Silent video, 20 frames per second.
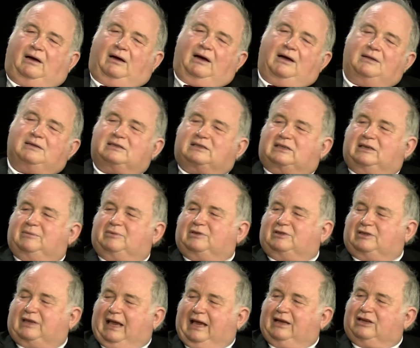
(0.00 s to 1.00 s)

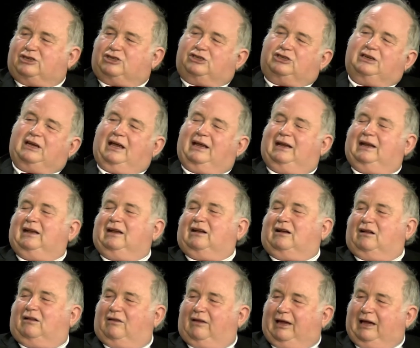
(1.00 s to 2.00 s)
unsubstantiated
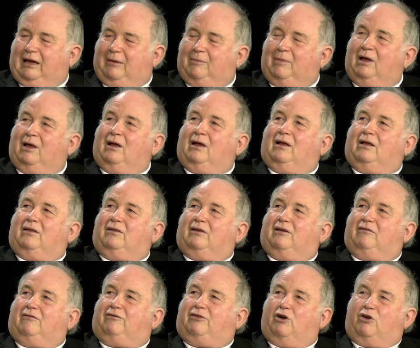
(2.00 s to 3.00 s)
claim
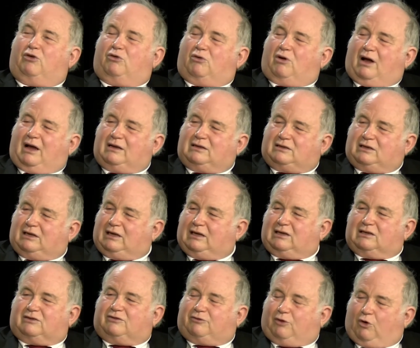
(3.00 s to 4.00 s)
that voter ID
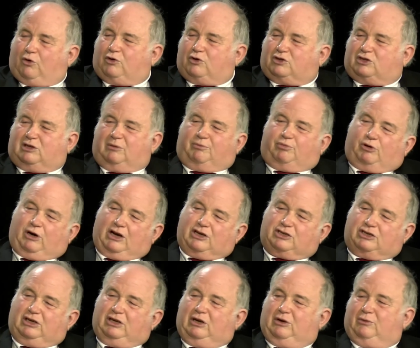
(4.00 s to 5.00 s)
is voter
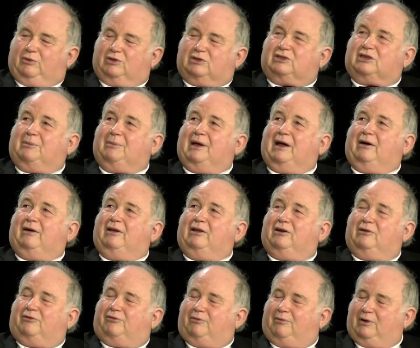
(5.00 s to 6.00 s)
suppression and would somehow
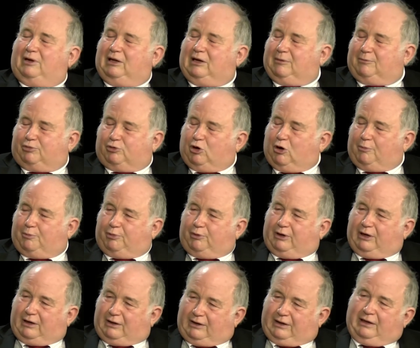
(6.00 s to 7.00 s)

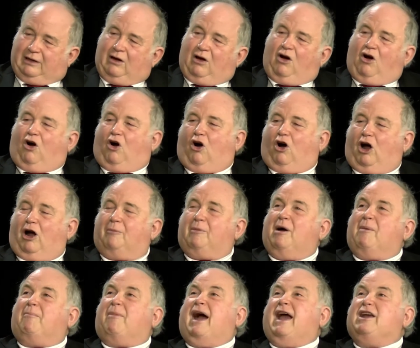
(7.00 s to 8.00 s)
inappropriately harm
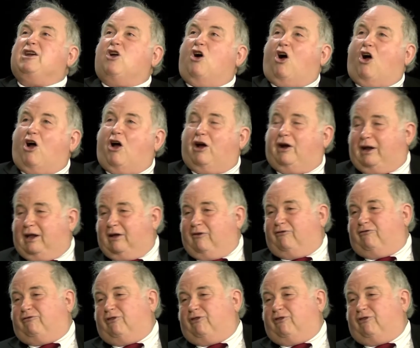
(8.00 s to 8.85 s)
minority voters.